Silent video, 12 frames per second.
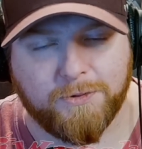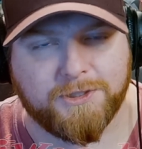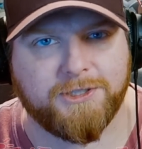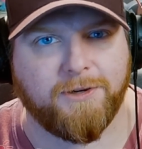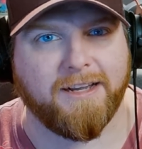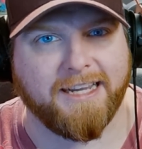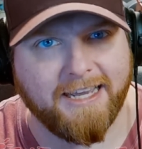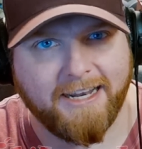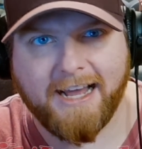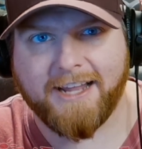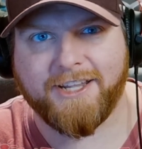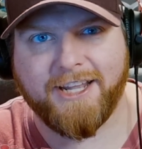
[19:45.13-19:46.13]
So I
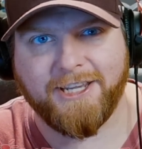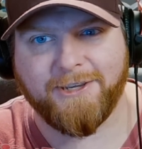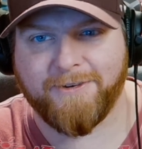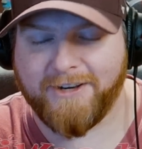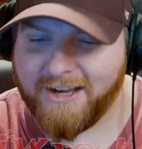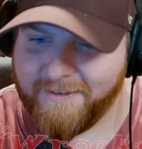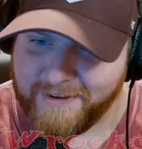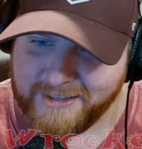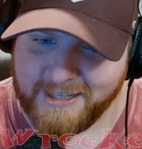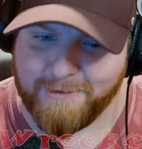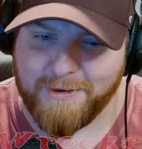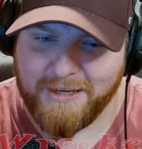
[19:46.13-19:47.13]
cannot thank you enough. I
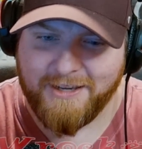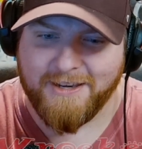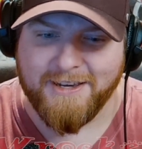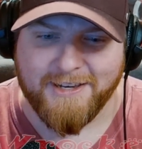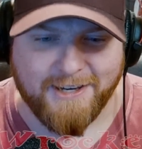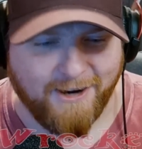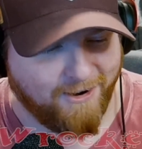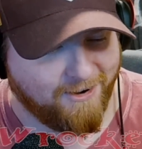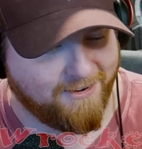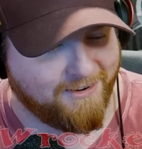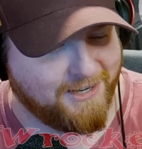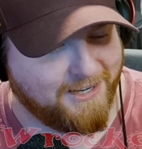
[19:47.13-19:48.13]
think we
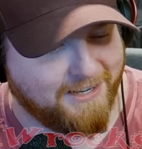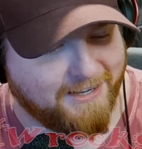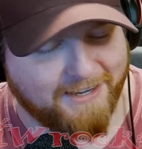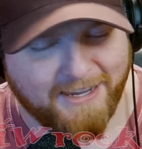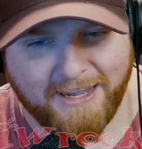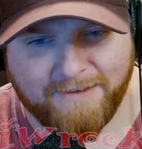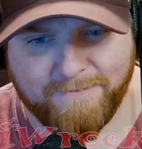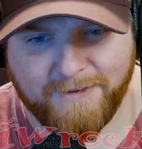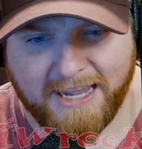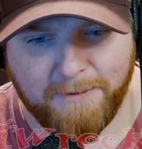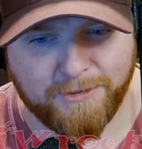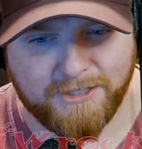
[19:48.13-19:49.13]
are
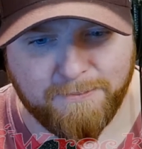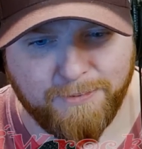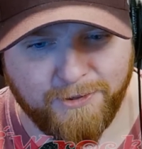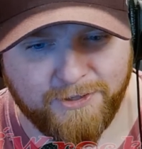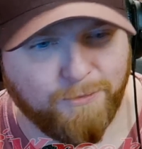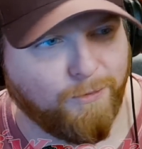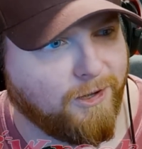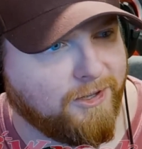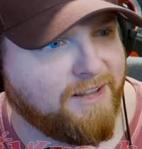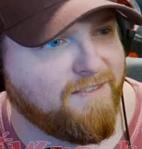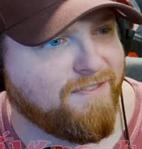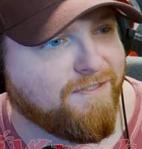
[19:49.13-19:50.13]
able to build a
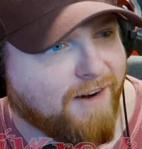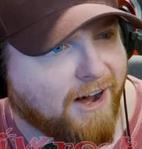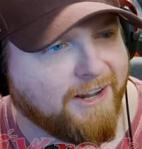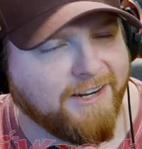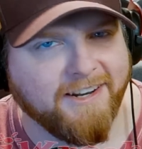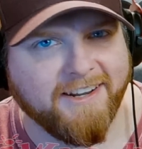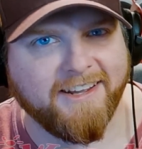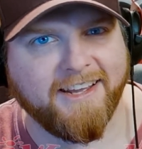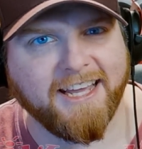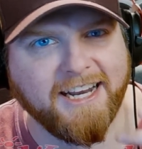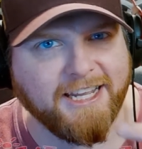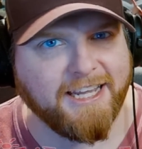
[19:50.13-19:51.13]
really fun
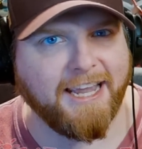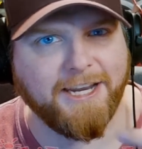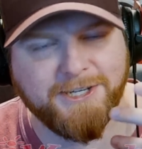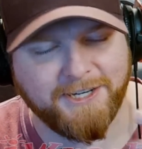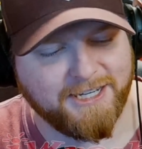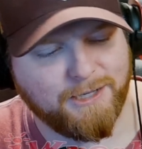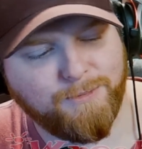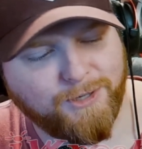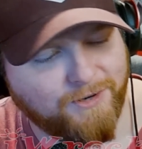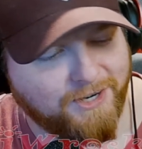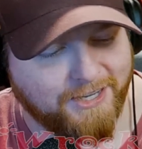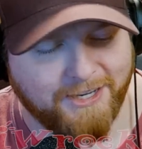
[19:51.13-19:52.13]
and engaging
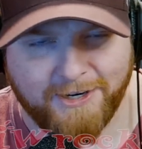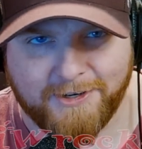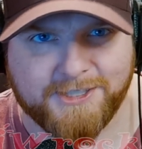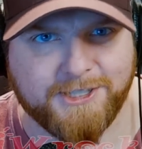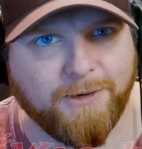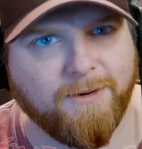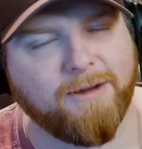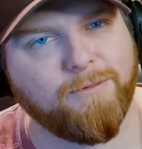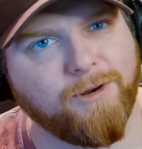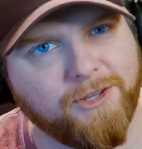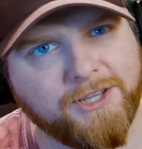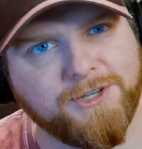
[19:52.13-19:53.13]
community here. So I
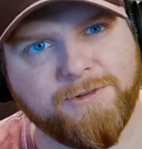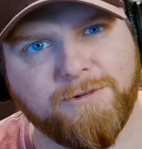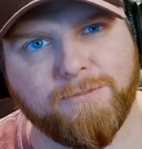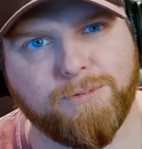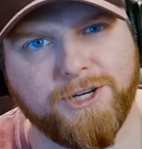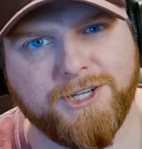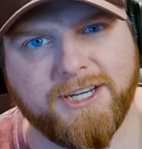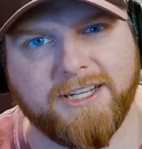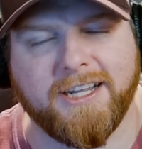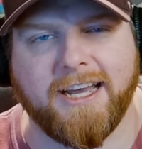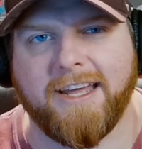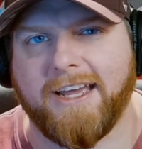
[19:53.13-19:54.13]
really do appreciate
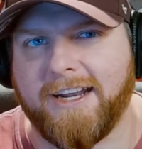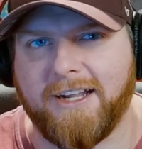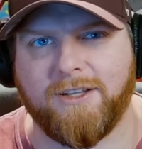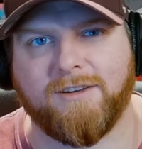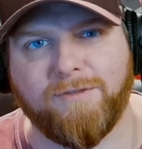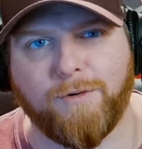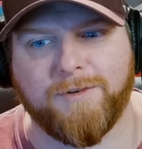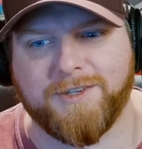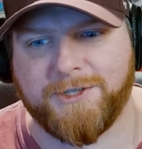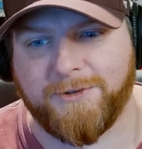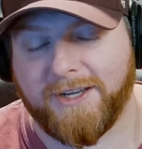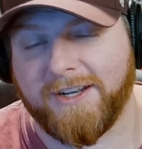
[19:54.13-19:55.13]
that, and I look forward
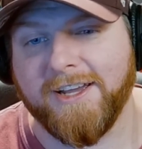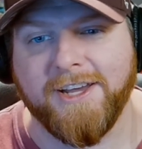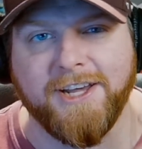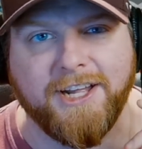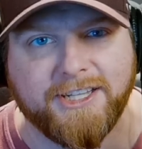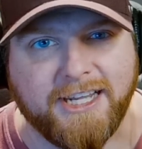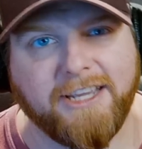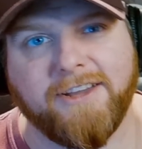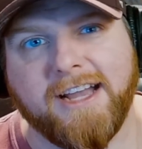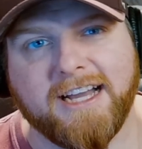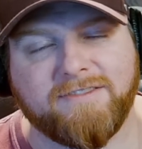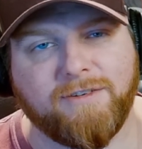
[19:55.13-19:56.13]
to it. Thank you
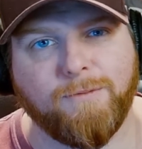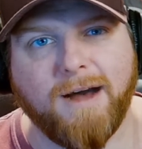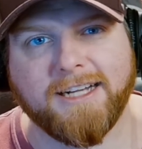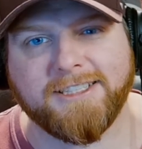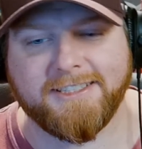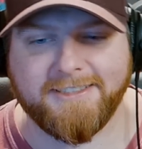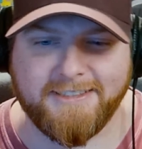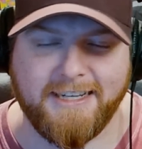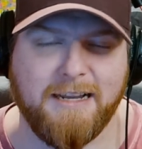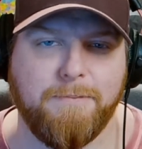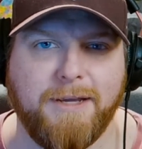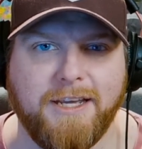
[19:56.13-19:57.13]
guys for watching
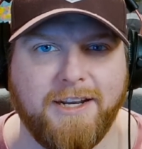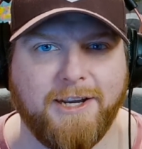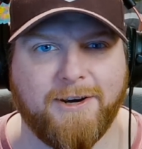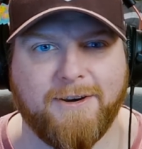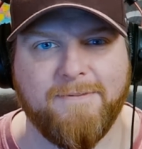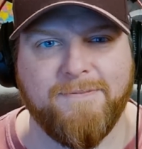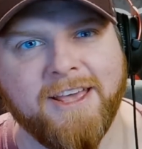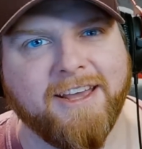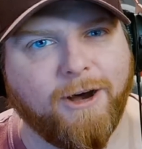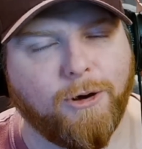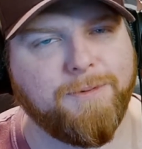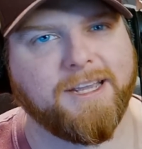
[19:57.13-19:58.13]
and being here.
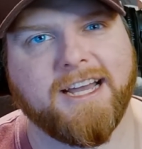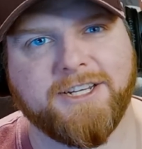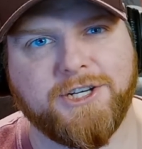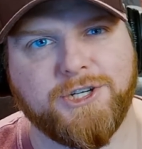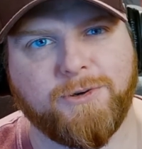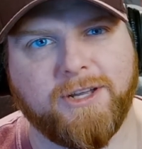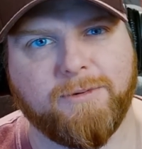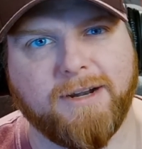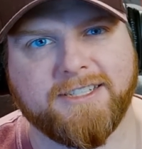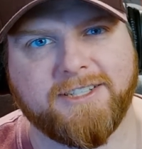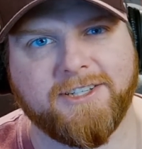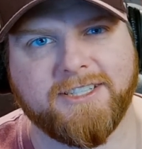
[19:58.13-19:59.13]
I hope you guys enjoy the
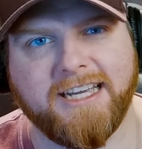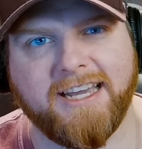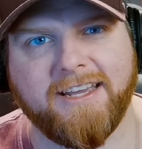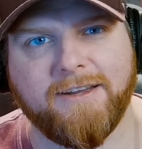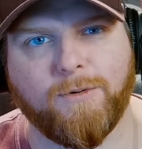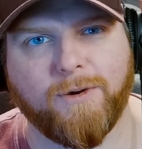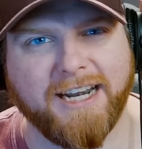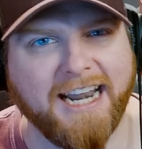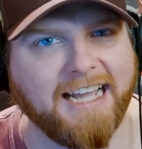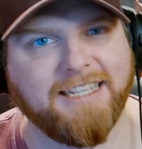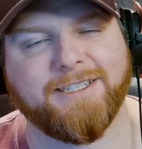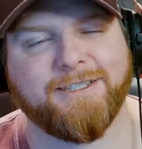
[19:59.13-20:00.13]
rest of your day or
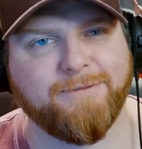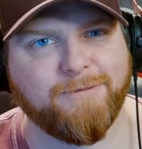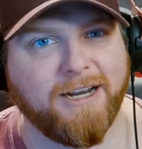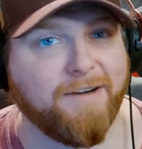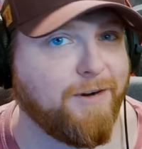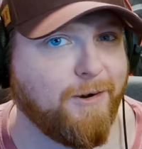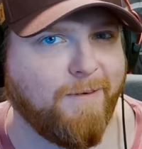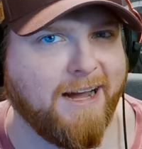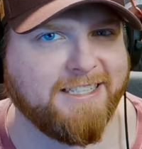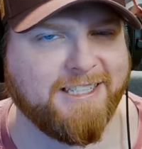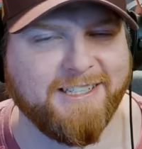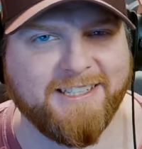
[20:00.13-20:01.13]
night whenever you're
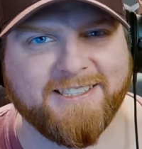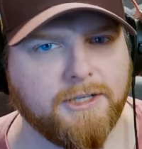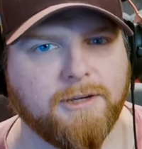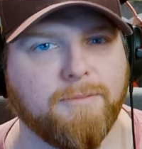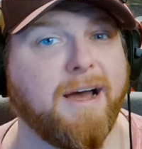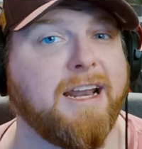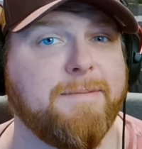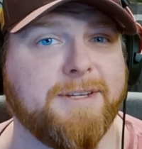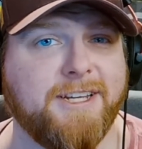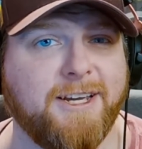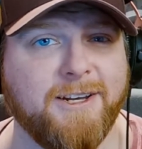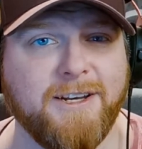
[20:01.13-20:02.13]
watching this. My name is
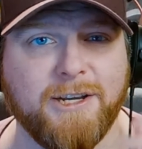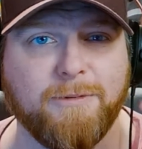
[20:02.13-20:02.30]
Ian.